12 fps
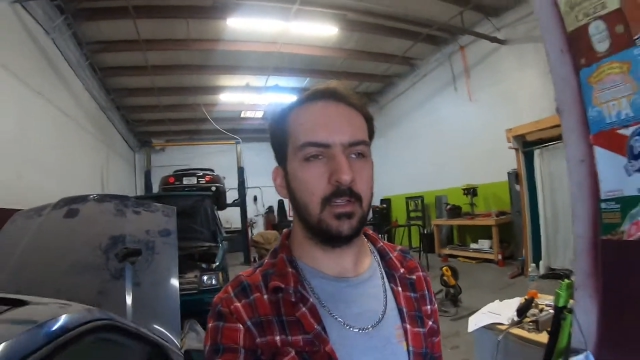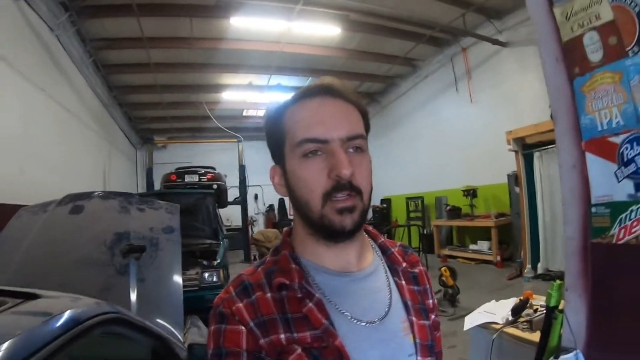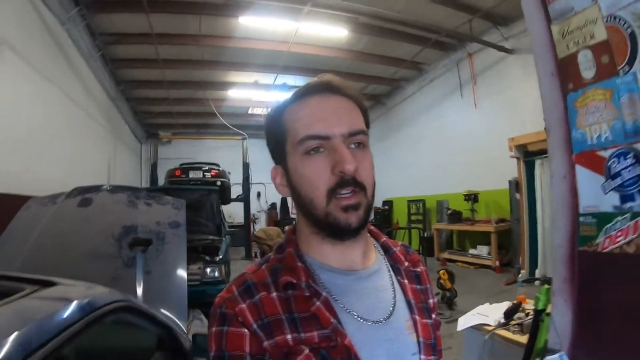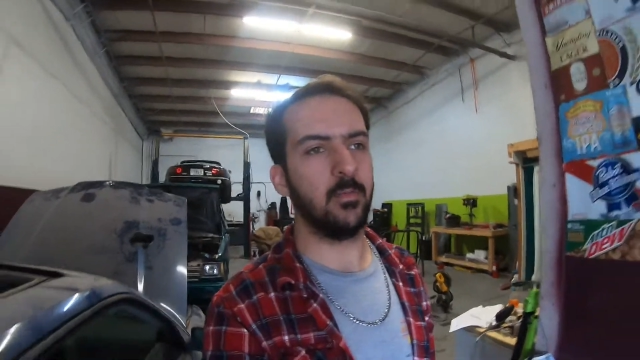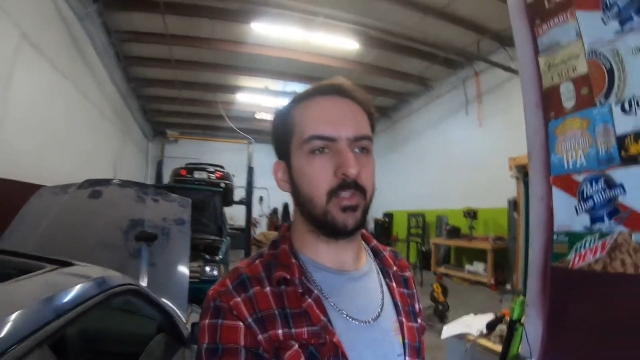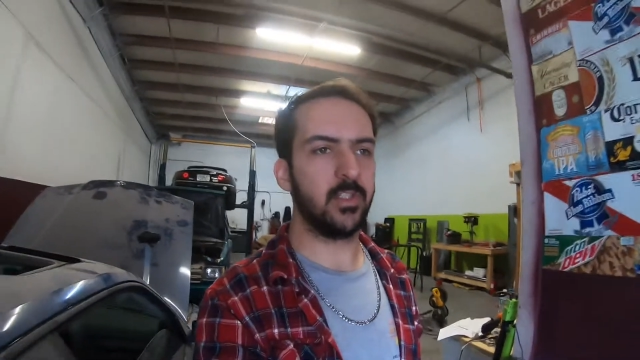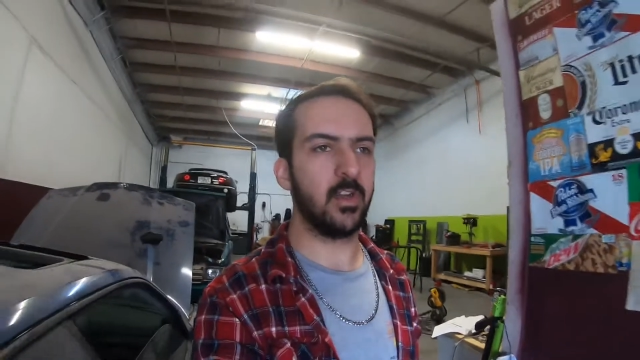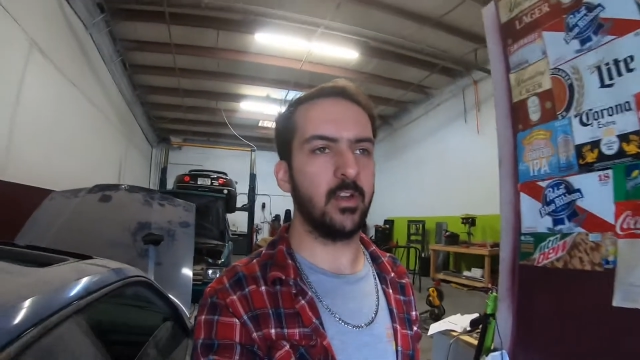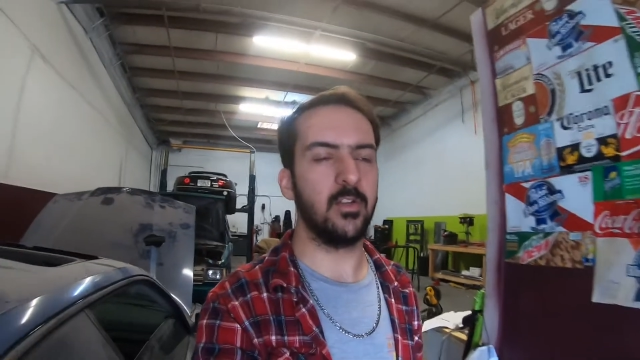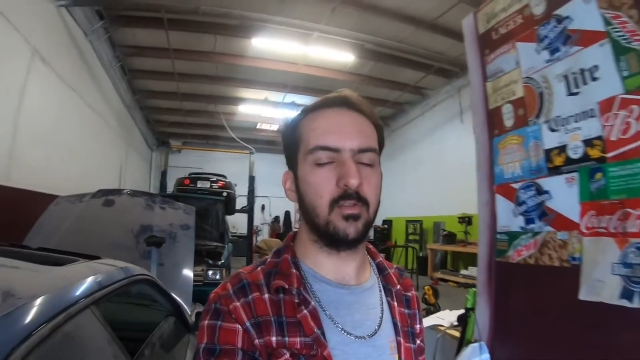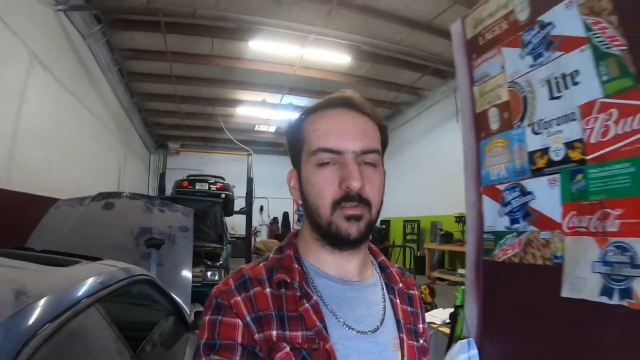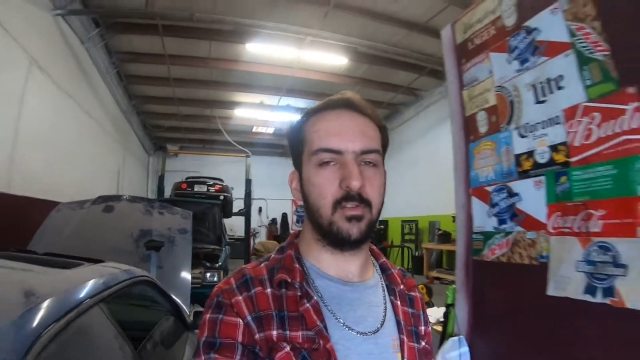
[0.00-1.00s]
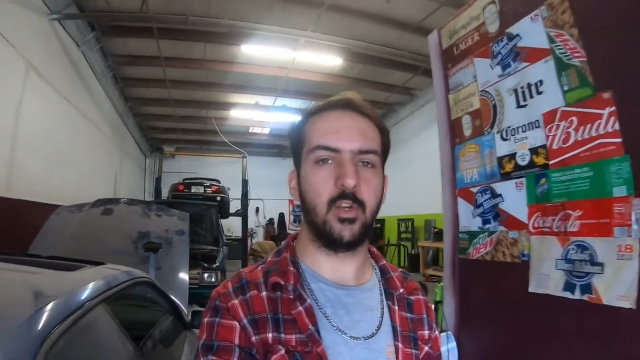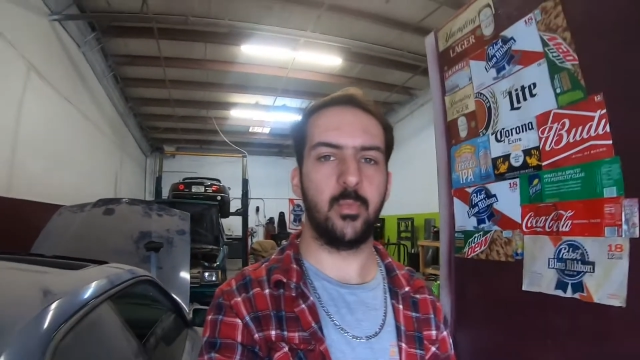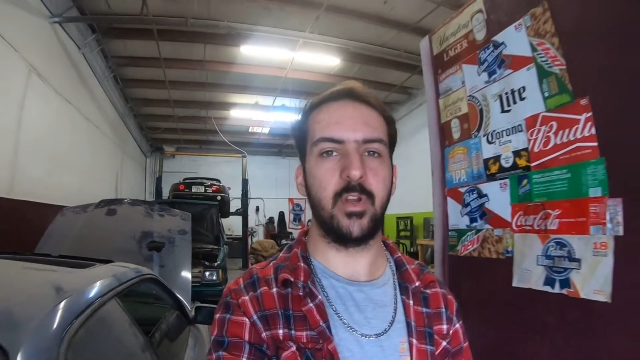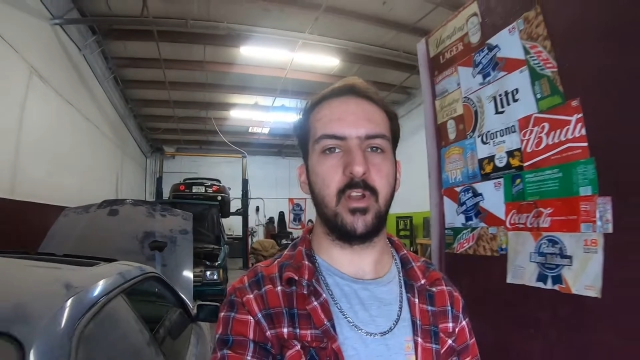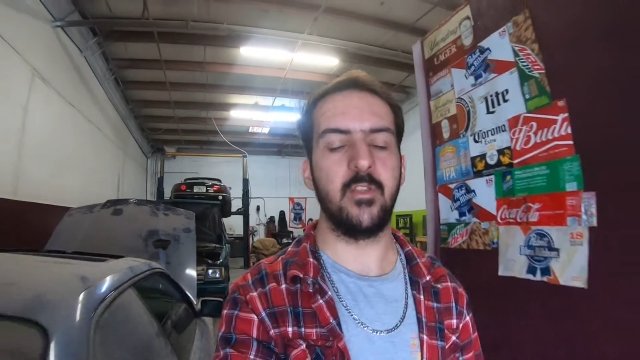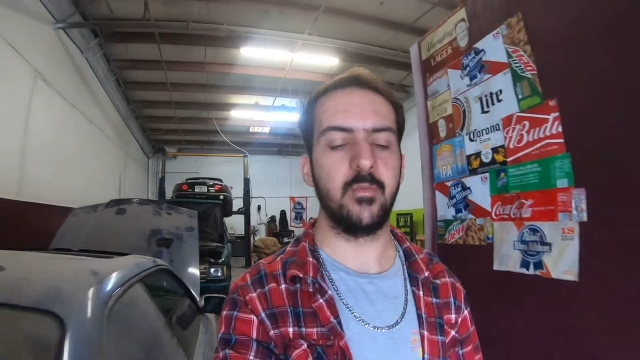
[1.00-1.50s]
I'm just going to do a little
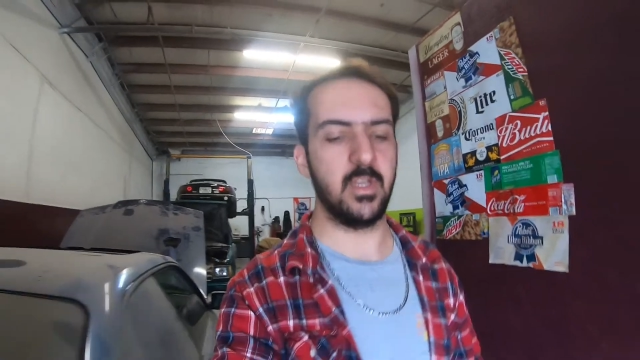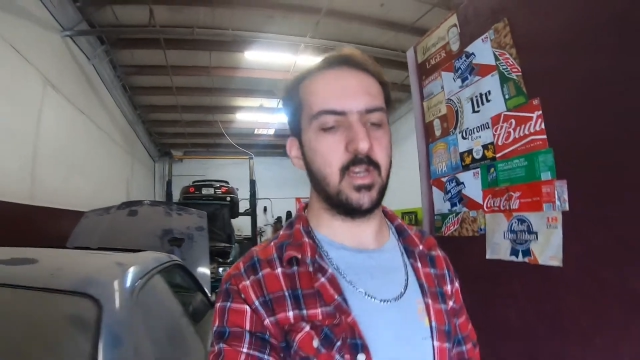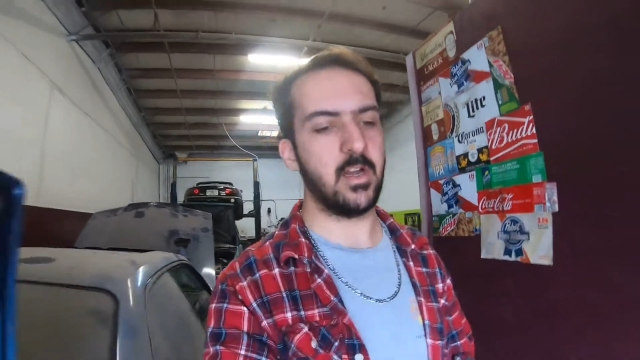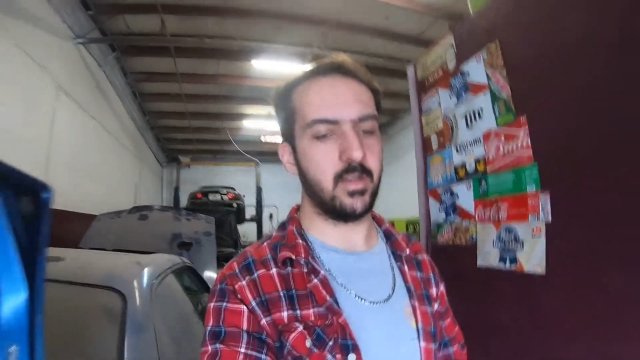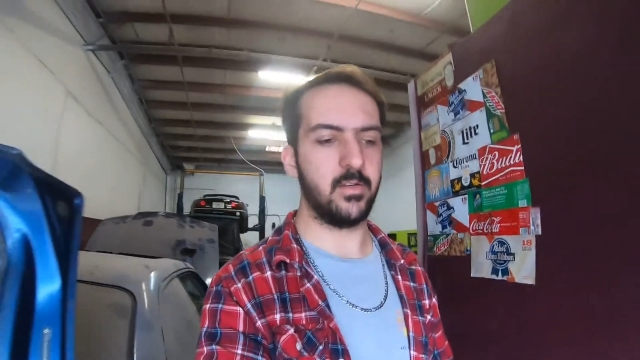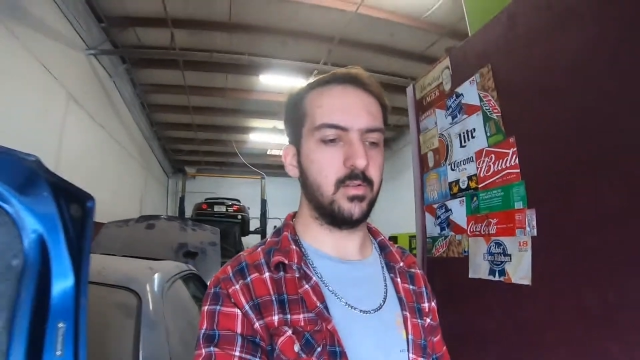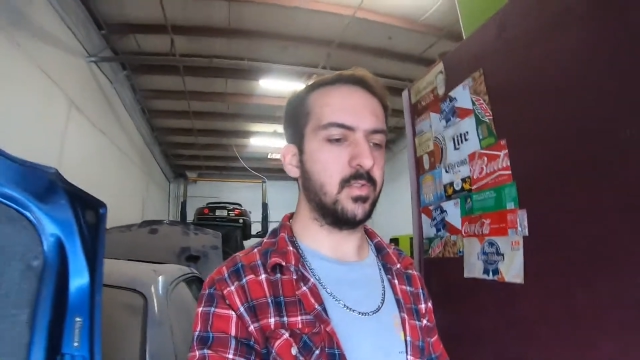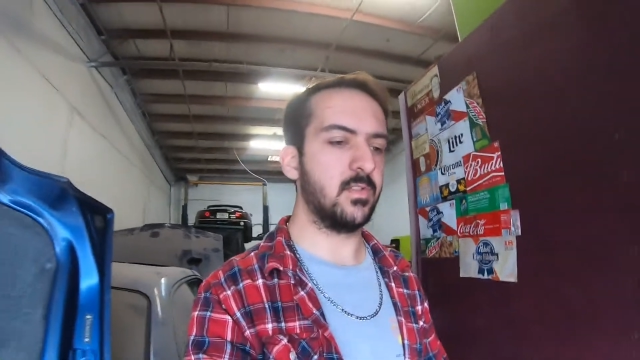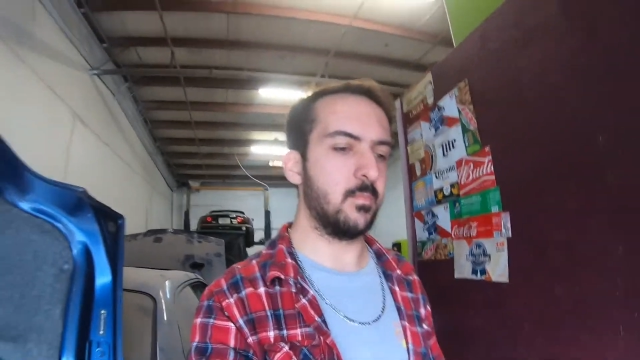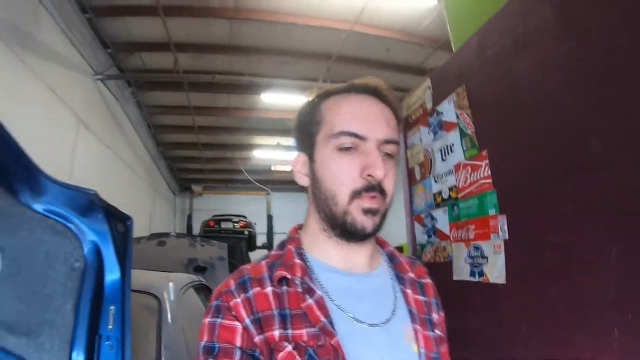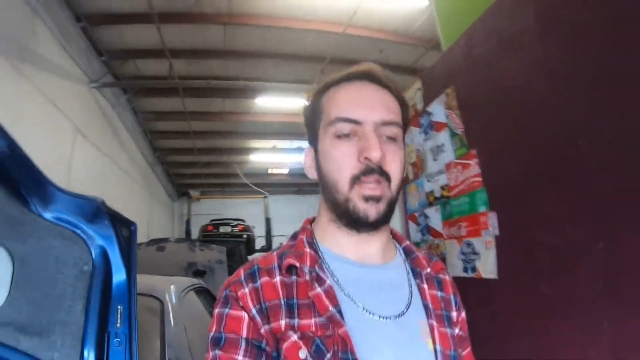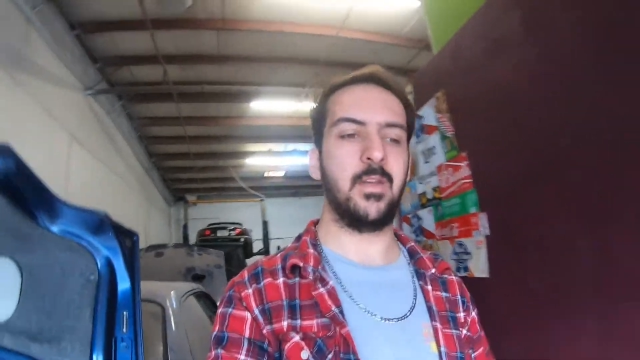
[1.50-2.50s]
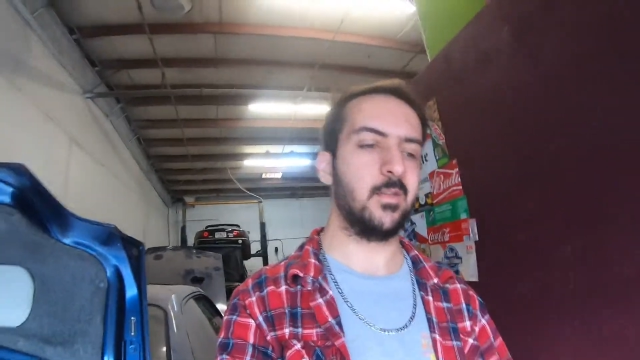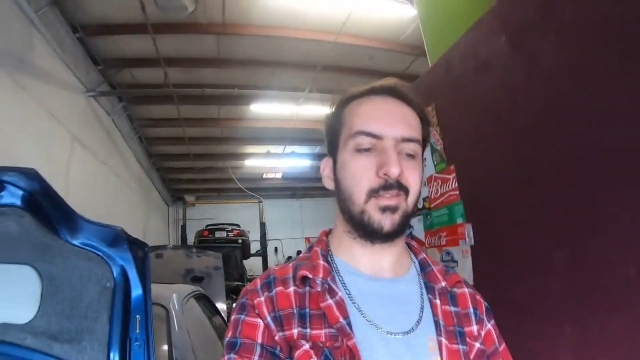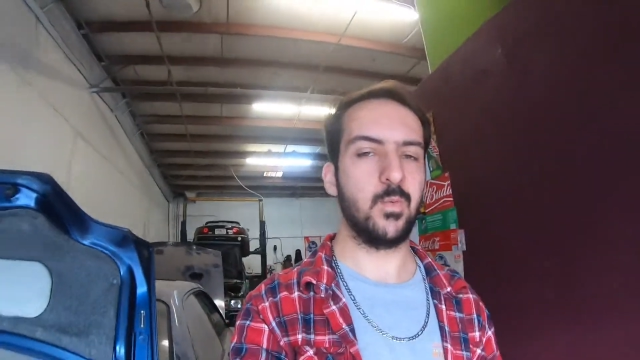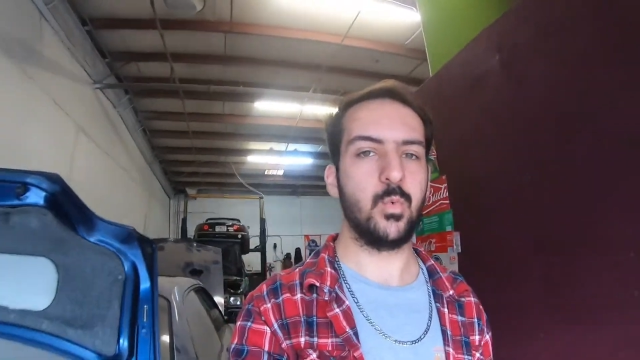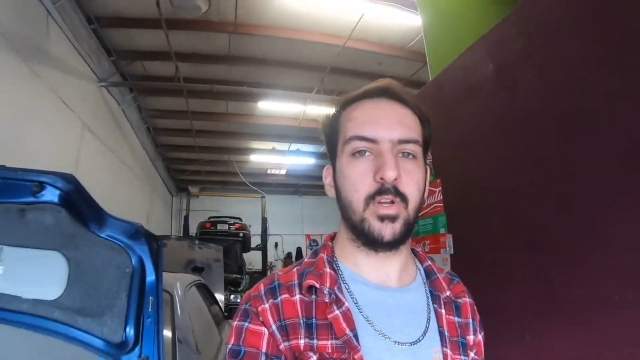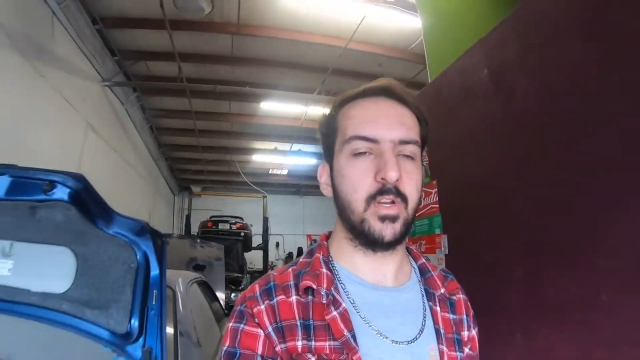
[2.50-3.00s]
bit on the Miata, do some
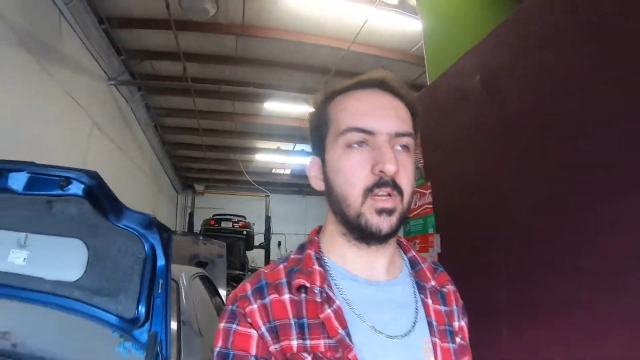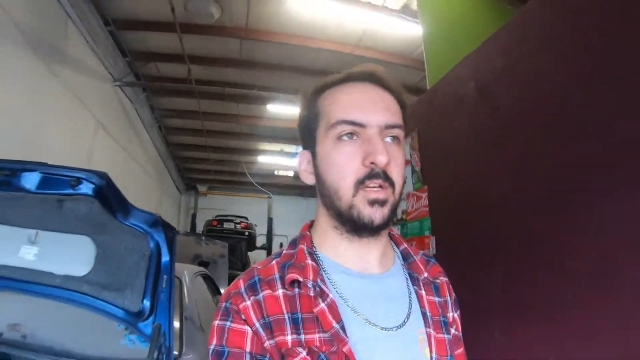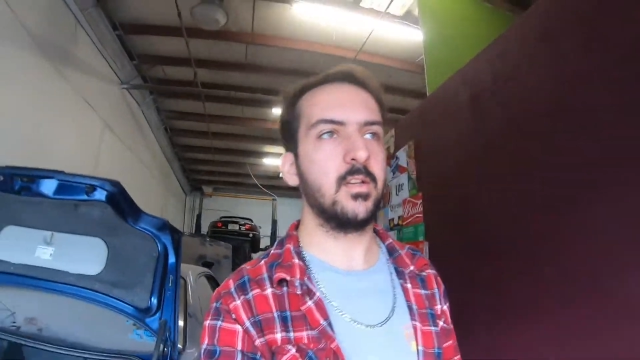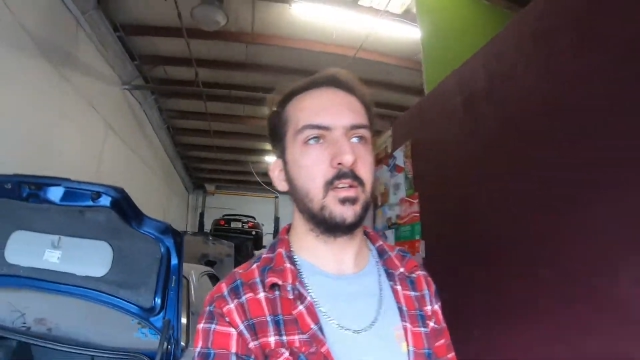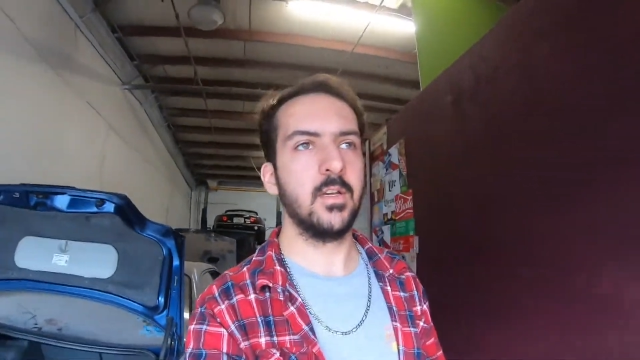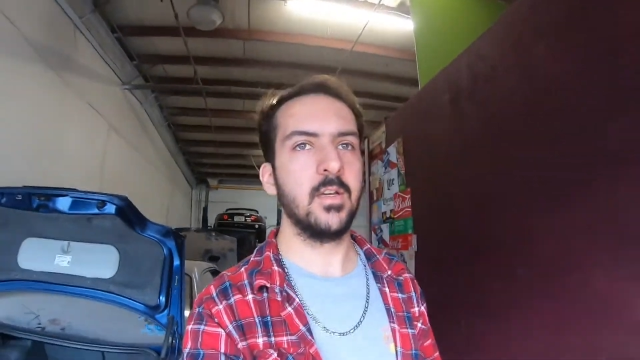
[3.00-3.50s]
maintenance and whatnot.